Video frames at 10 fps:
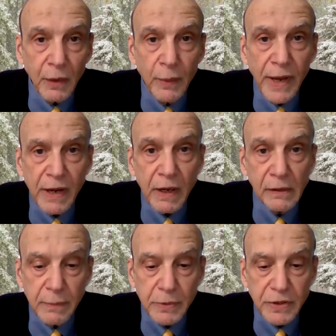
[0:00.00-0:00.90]
We had a
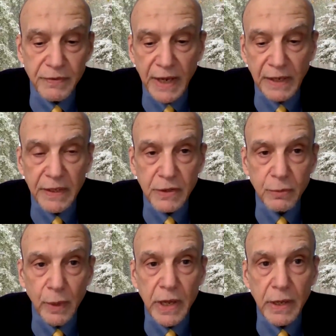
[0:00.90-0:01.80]
glimpse of that
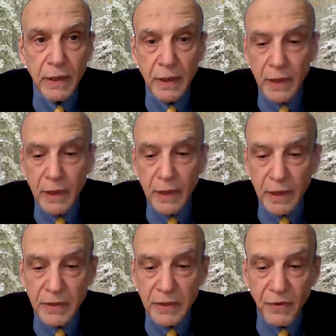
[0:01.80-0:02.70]
this week
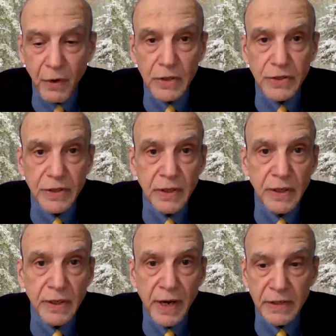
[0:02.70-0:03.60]
in the farce in the
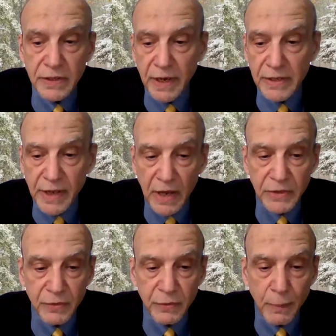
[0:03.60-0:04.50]
United States
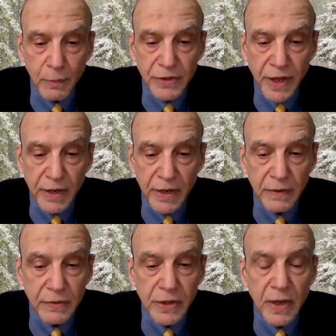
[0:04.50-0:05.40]
House of
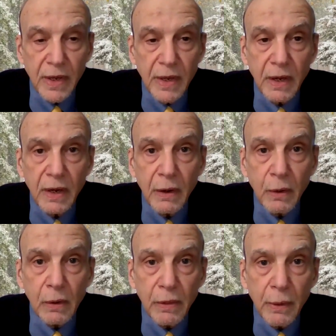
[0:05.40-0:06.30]
Representatives,
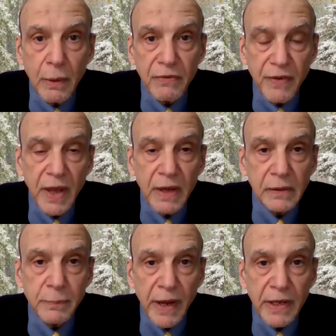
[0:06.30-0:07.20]
although it
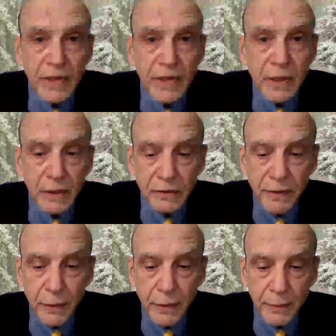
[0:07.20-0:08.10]
failed by a single
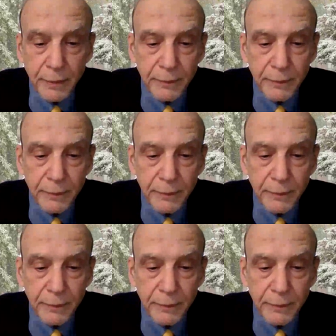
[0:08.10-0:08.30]
vote.